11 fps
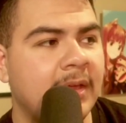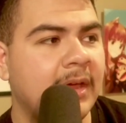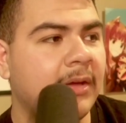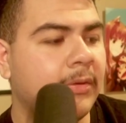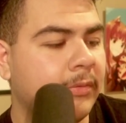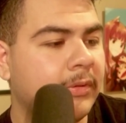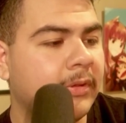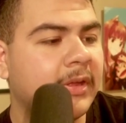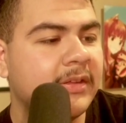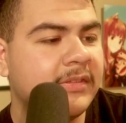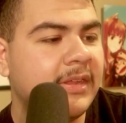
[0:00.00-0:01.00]
How
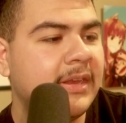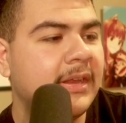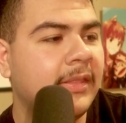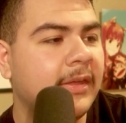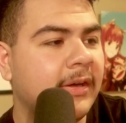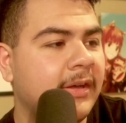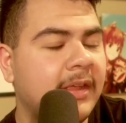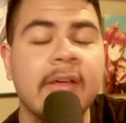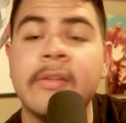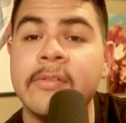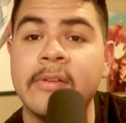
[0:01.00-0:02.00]
glossy their
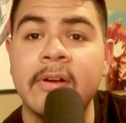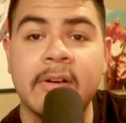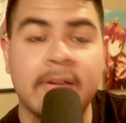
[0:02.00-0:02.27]
nails are.